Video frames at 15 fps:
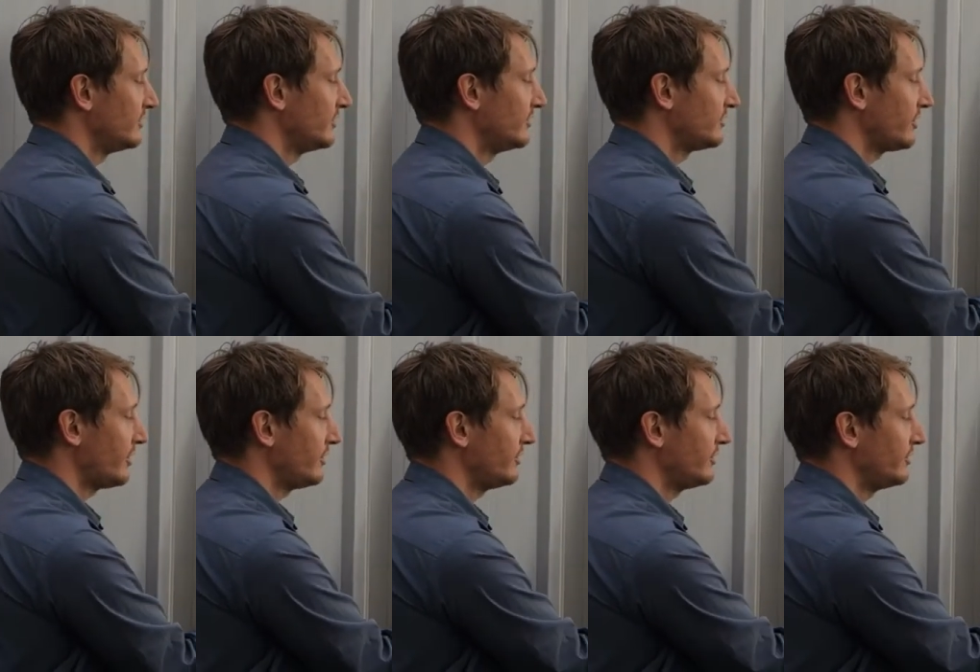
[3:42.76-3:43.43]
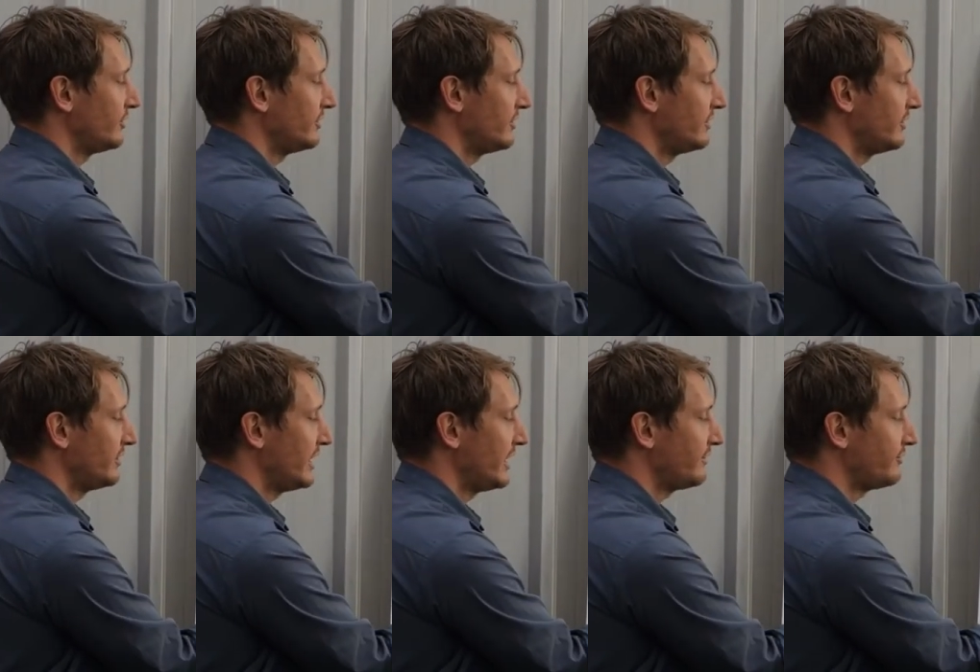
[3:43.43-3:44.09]
So
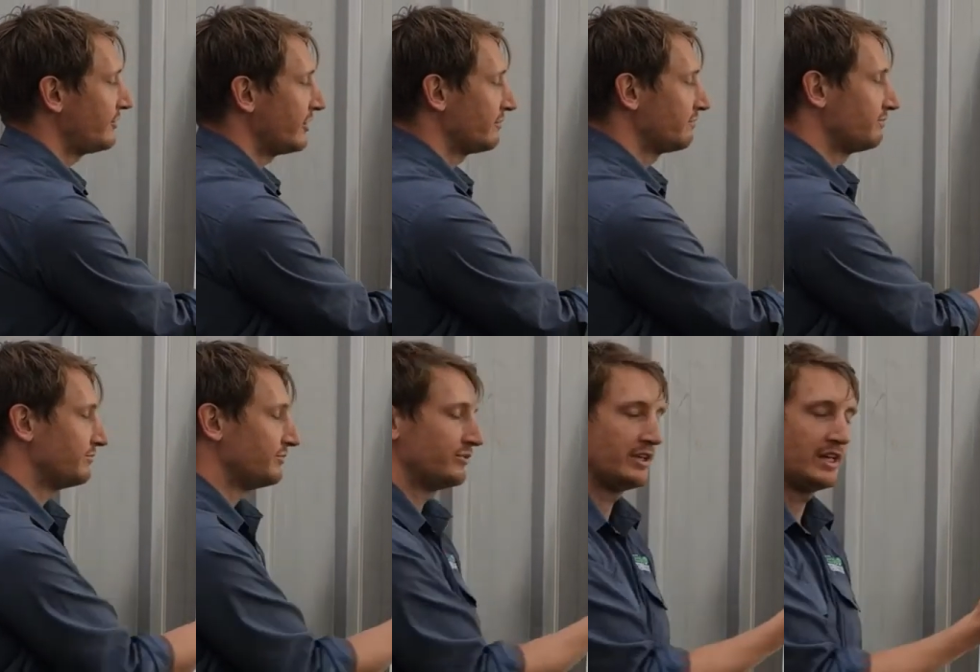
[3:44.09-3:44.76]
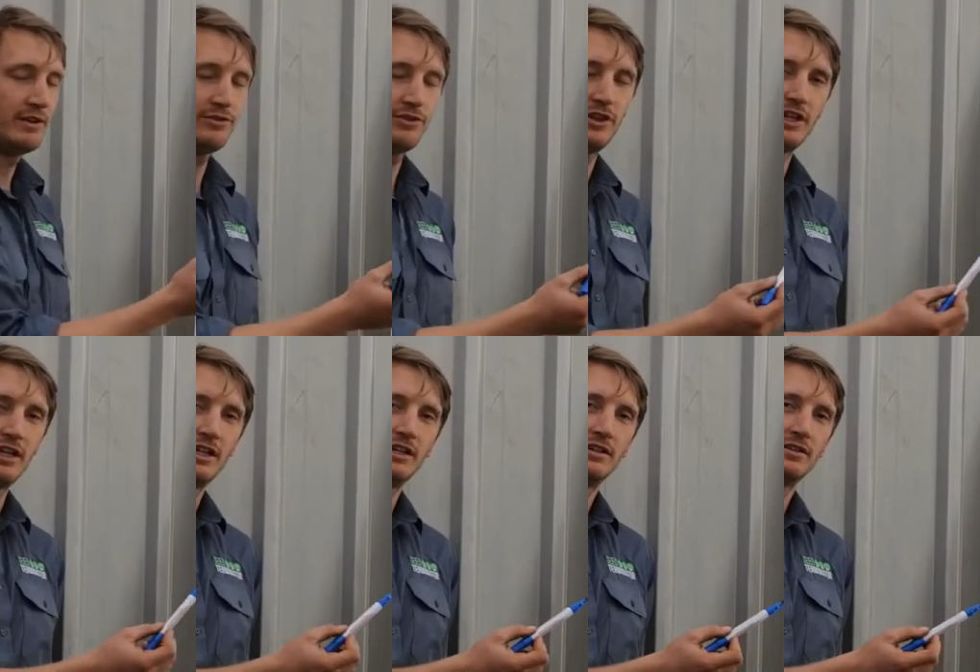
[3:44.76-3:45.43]
if
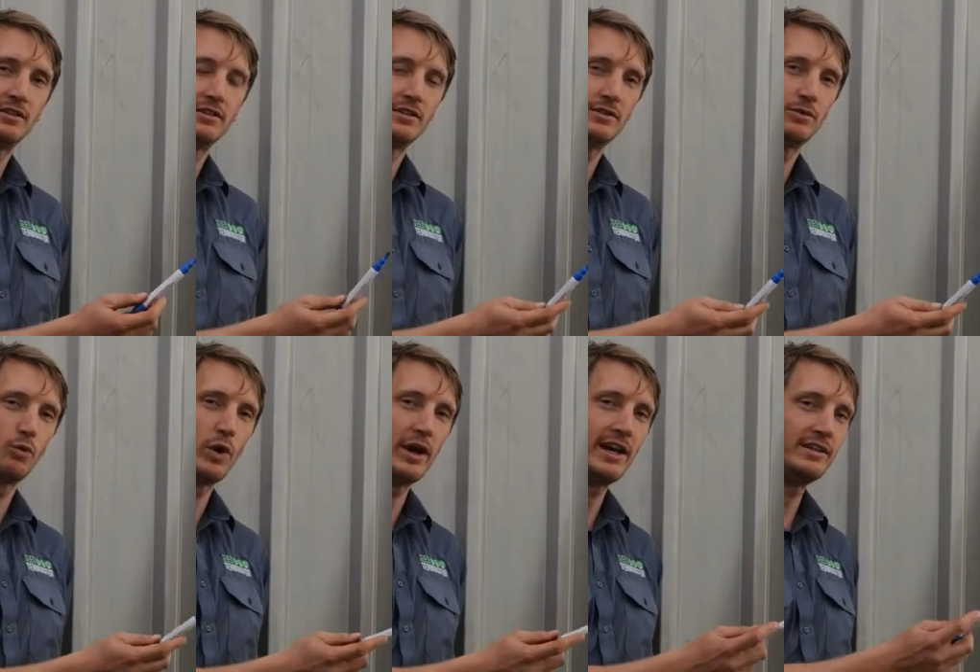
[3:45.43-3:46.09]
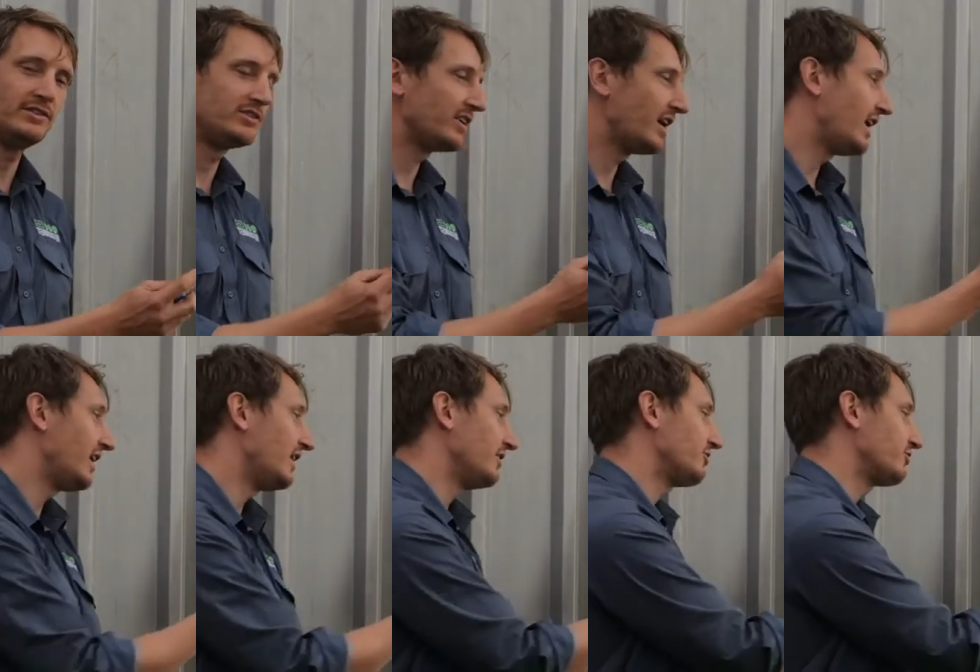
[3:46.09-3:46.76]
the weeds
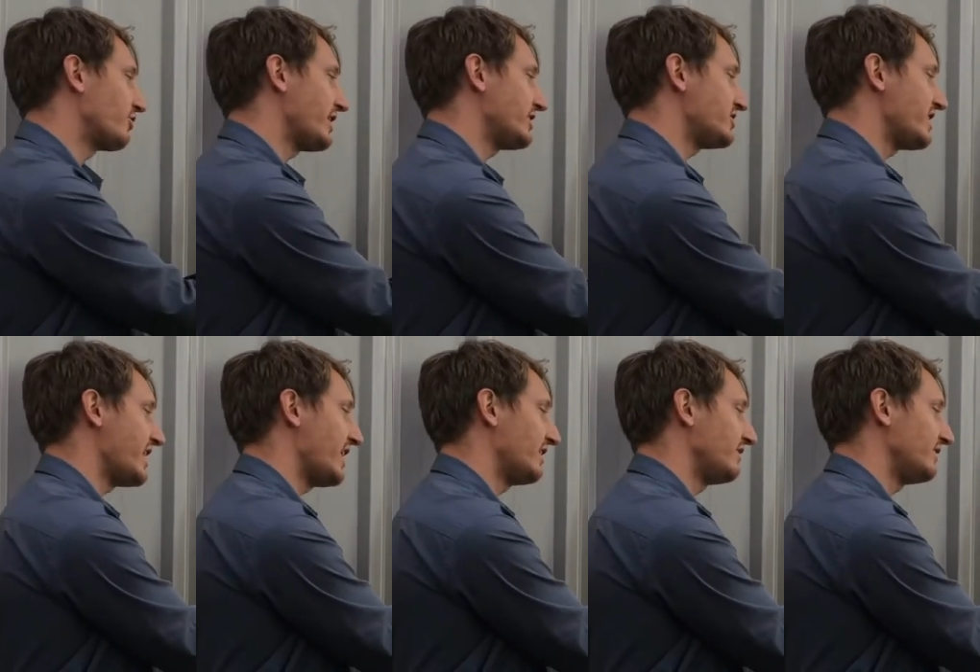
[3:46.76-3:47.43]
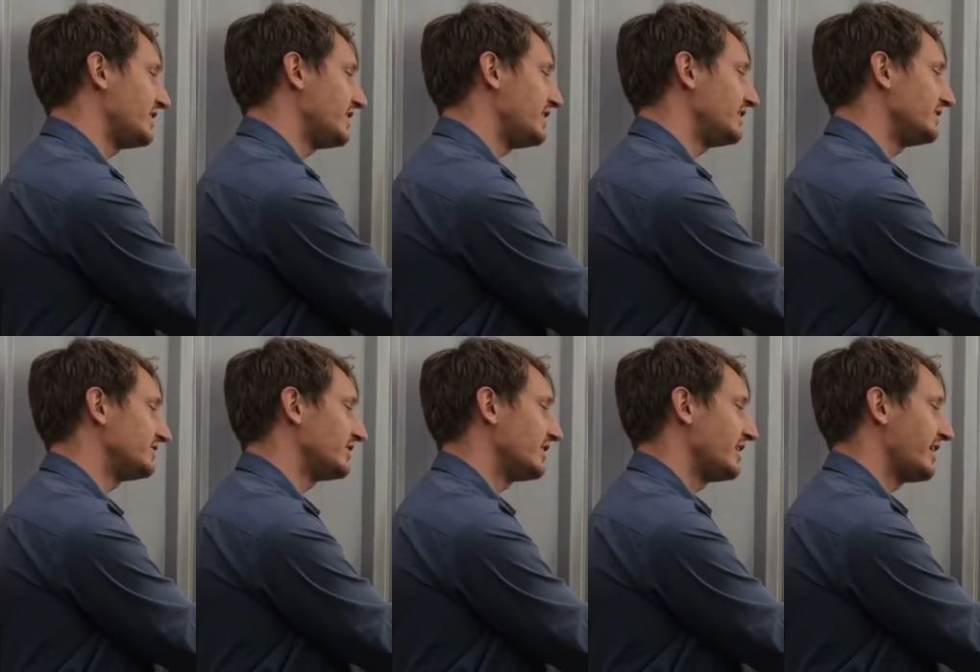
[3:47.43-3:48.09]
are threshed out of the
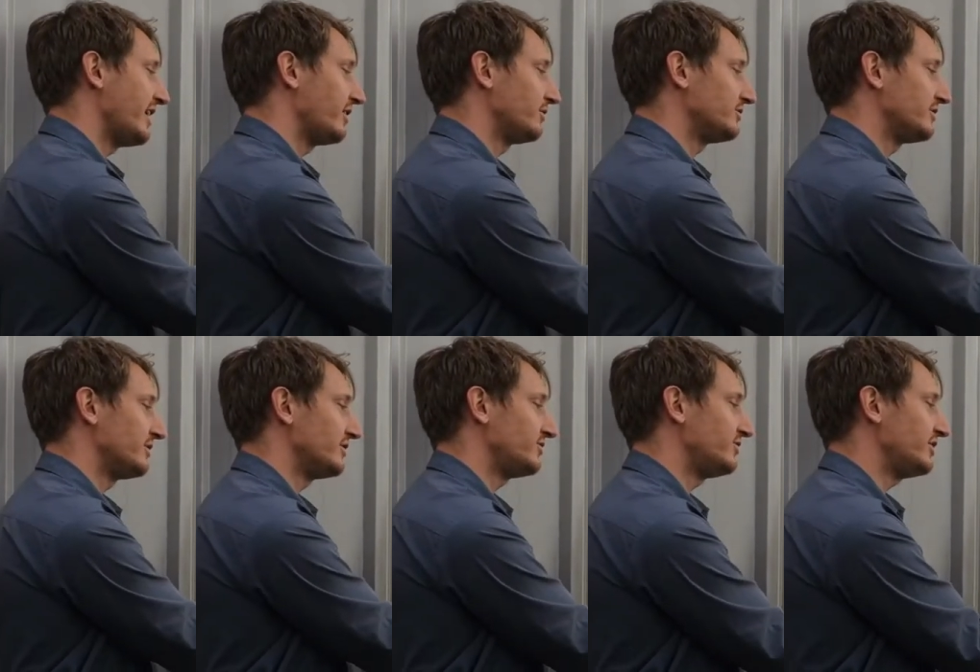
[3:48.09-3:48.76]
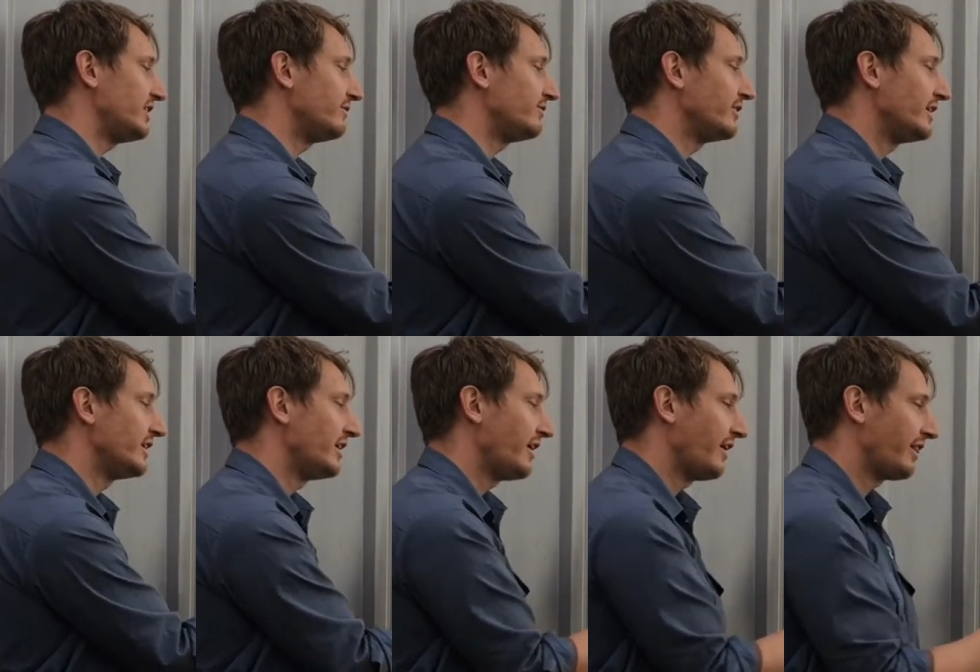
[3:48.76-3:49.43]
ears and onto the sieve,
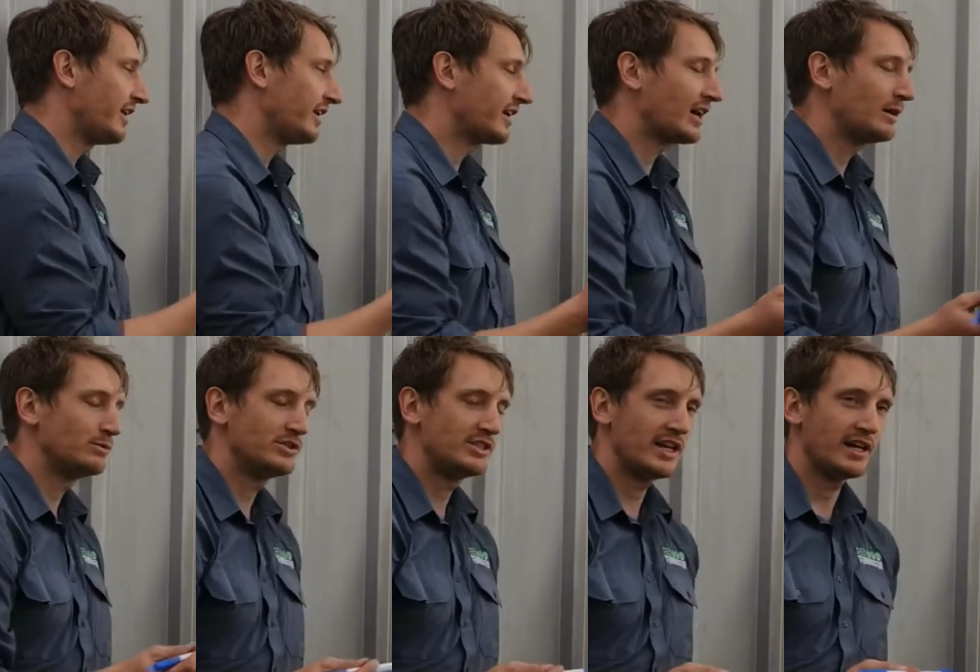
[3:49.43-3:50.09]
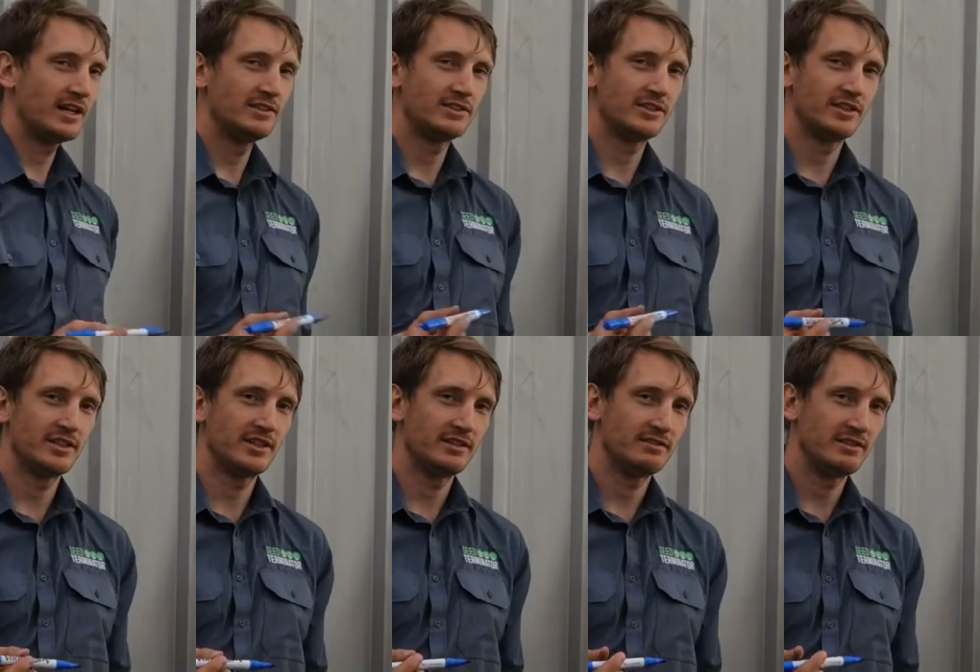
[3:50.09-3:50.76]
then it comes down to
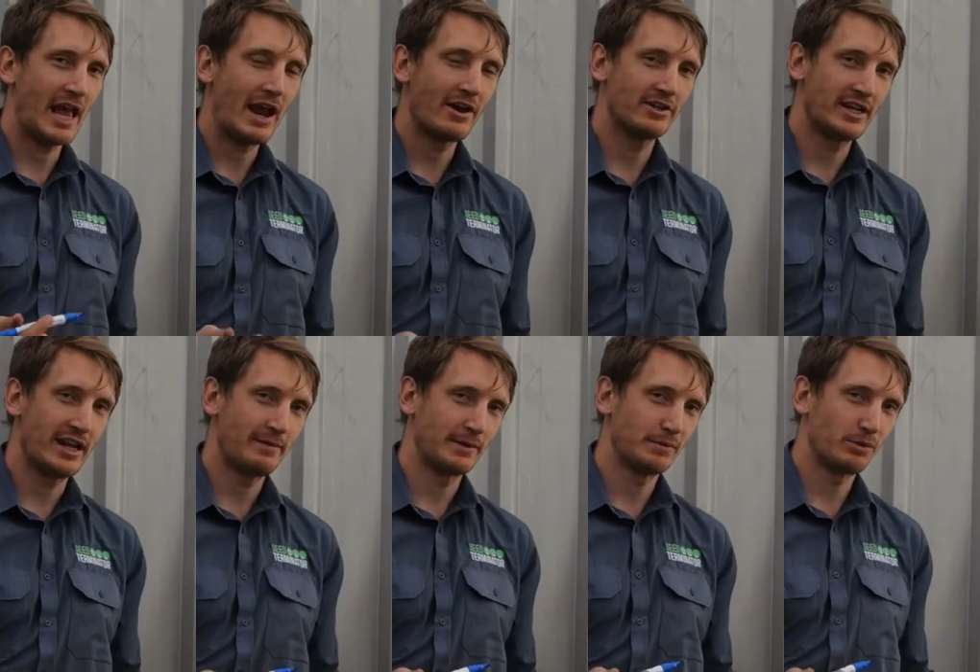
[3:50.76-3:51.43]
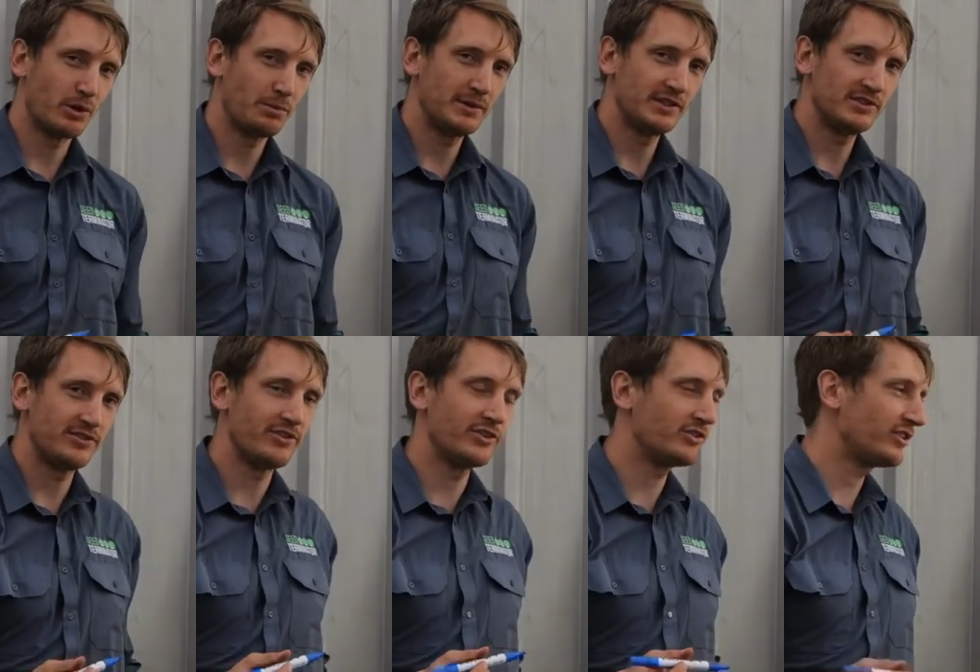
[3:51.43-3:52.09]
the aerodynamic
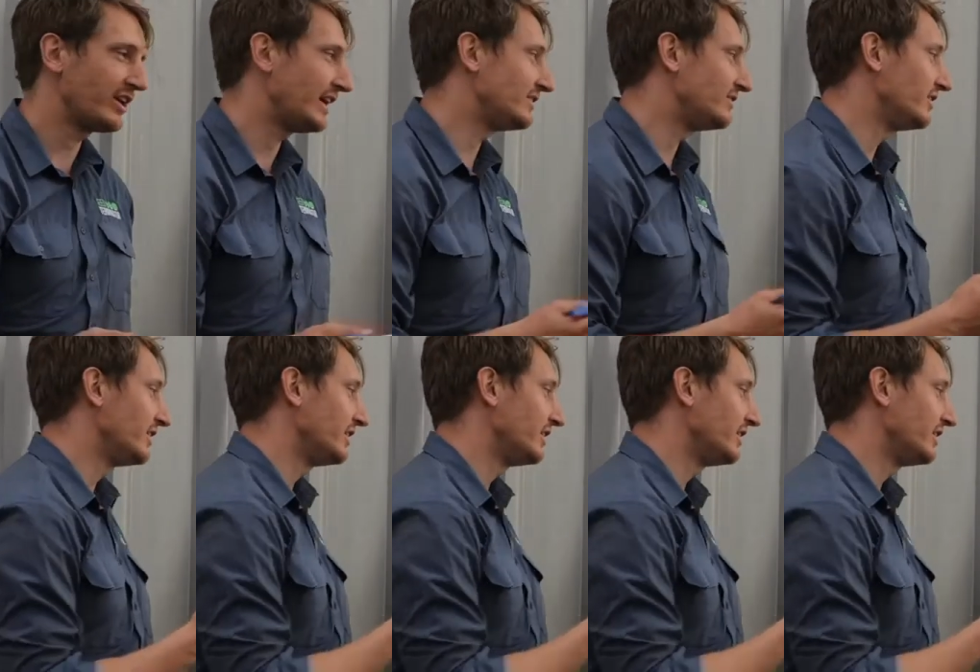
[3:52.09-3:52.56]
properties of the seed.